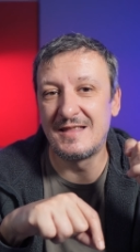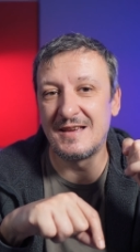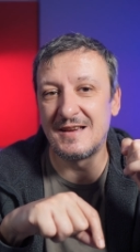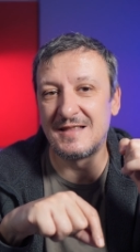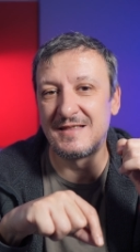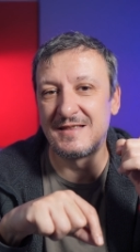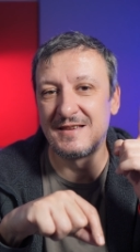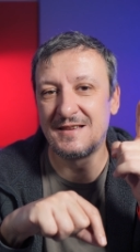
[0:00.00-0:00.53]

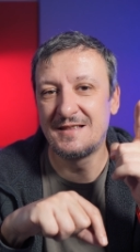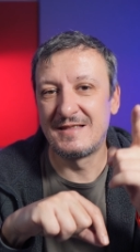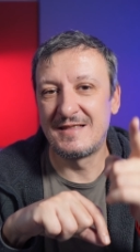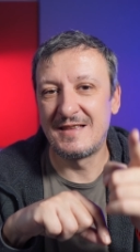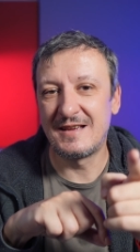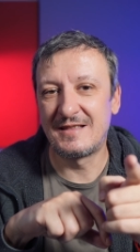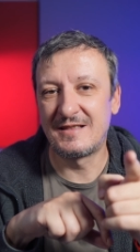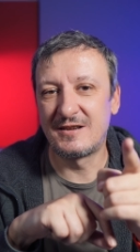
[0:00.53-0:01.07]
that
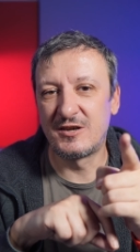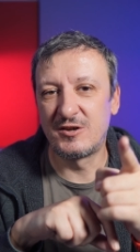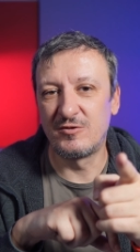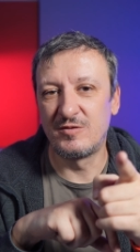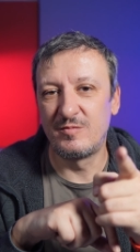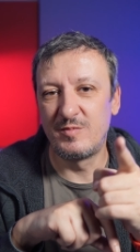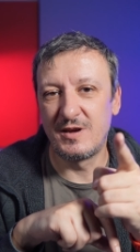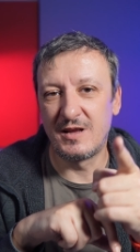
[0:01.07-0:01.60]
that
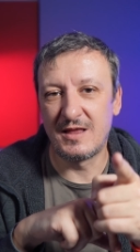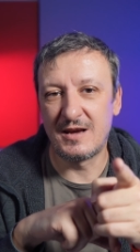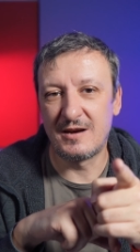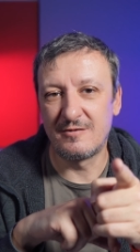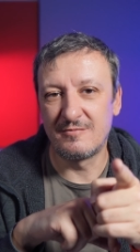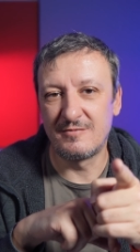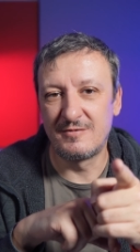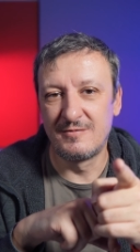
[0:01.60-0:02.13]
should be
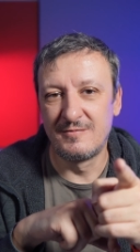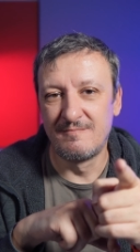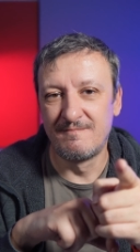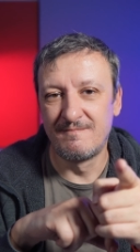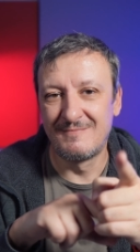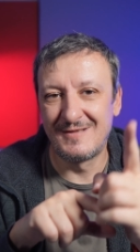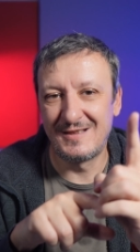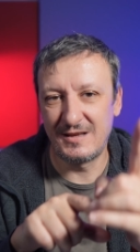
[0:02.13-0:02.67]
allowed.
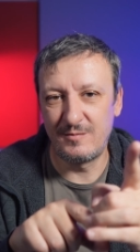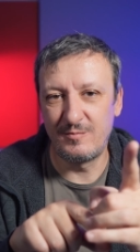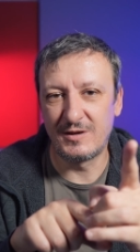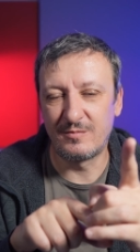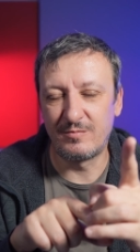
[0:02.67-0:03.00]
Let me